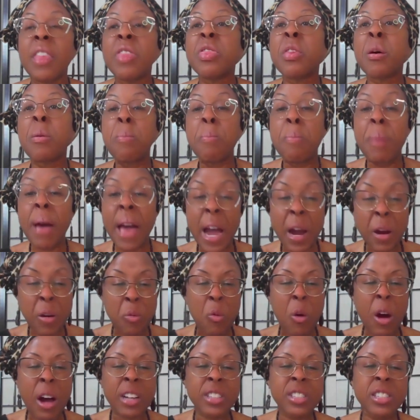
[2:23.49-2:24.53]
The
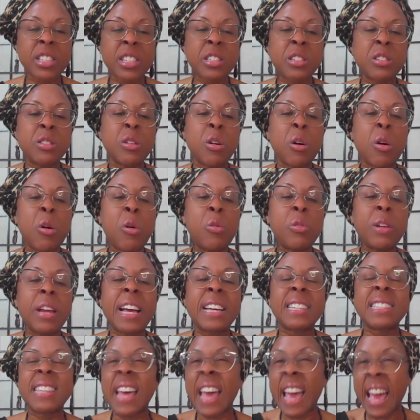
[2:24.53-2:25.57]
backwash is known
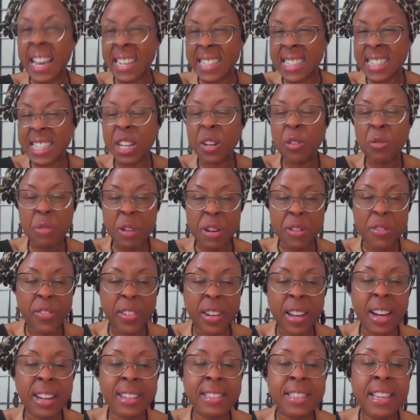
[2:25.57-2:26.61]
as acid
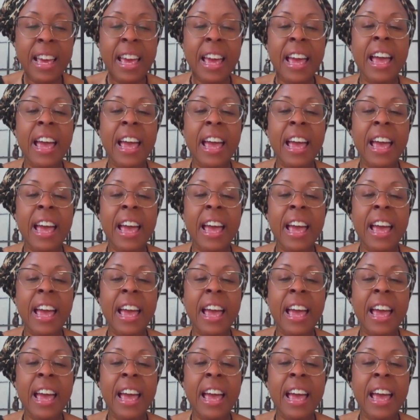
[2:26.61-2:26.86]
reflux,